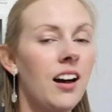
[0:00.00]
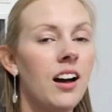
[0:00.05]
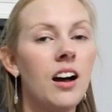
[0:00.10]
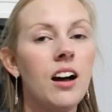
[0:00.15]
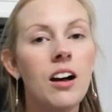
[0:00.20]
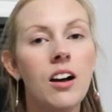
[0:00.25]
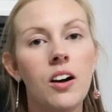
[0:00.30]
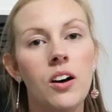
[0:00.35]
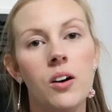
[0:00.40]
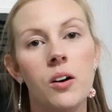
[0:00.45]

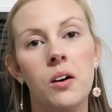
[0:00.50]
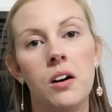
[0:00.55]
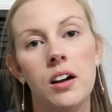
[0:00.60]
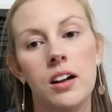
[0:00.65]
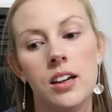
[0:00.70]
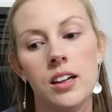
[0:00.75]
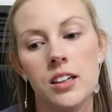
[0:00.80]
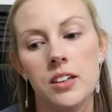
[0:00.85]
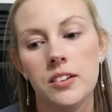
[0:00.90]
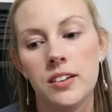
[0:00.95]
Oh,
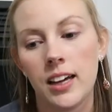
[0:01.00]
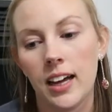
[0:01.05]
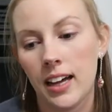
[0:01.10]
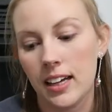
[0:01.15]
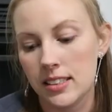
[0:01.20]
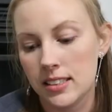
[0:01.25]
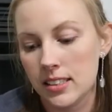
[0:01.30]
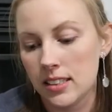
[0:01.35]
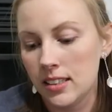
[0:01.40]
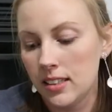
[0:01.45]
you
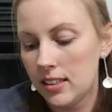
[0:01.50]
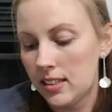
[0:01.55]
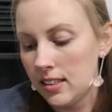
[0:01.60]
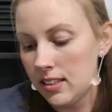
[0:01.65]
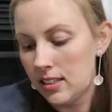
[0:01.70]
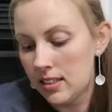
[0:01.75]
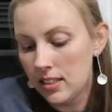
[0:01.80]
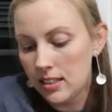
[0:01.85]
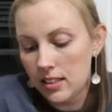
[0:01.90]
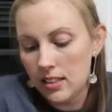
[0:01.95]
guys.
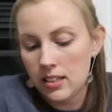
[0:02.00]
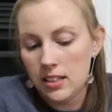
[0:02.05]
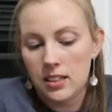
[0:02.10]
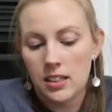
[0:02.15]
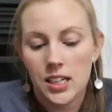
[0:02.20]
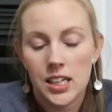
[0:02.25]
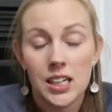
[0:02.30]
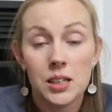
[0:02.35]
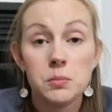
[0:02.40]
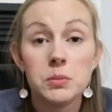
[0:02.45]

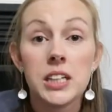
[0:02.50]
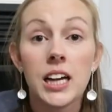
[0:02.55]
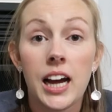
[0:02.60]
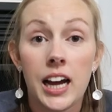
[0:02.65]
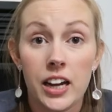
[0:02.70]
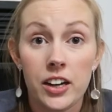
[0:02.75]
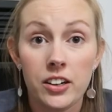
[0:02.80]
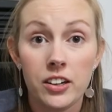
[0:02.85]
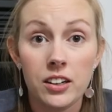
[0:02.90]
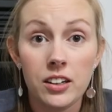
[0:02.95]
I'm
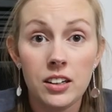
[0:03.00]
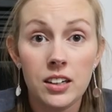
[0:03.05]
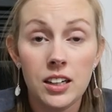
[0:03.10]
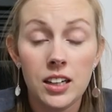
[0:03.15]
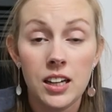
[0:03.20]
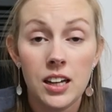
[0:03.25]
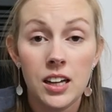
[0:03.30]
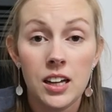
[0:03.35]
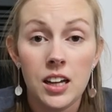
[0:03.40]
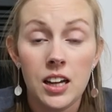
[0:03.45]

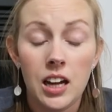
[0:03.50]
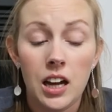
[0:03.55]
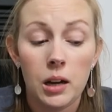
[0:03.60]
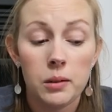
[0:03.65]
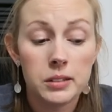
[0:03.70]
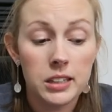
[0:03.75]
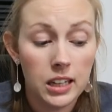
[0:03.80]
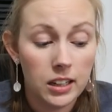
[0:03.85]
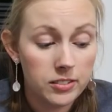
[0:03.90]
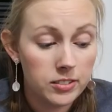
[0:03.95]
tired,
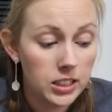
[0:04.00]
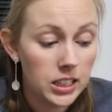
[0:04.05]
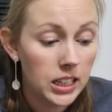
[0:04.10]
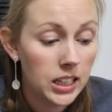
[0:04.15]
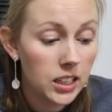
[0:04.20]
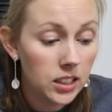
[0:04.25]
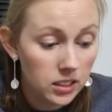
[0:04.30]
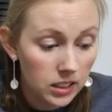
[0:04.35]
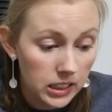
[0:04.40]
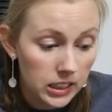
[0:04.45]
I'm covered
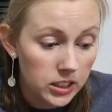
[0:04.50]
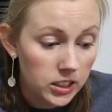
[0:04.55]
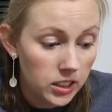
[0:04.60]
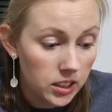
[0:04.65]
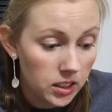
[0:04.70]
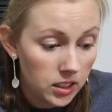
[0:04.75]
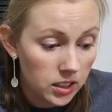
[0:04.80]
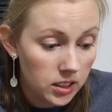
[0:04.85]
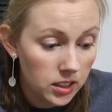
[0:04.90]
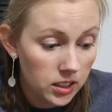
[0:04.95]
in
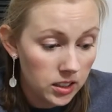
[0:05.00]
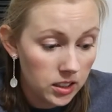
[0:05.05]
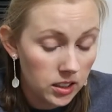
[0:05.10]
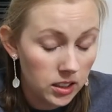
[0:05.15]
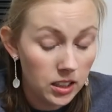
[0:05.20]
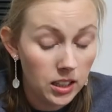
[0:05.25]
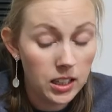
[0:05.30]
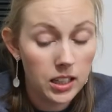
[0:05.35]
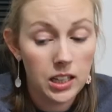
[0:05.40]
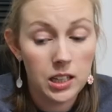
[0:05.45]
glitter,
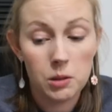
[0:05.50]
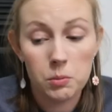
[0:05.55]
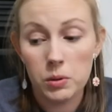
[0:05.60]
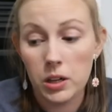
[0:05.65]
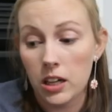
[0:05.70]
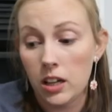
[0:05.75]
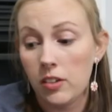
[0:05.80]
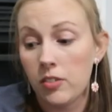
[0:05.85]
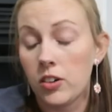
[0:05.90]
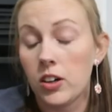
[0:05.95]
and I'm
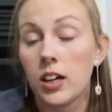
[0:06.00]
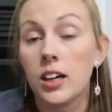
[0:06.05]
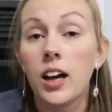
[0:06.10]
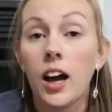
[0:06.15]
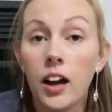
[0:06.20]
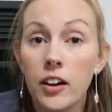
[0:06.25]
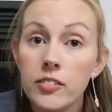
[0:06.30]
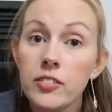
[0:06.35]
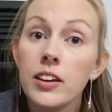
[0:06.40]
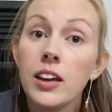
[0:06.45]
ready for a
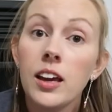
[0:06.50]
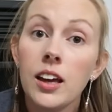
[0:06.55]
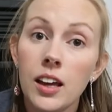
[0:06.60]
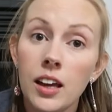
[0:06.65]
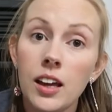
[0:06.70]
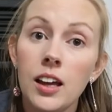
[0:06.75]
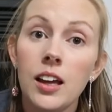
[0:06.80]
coffee.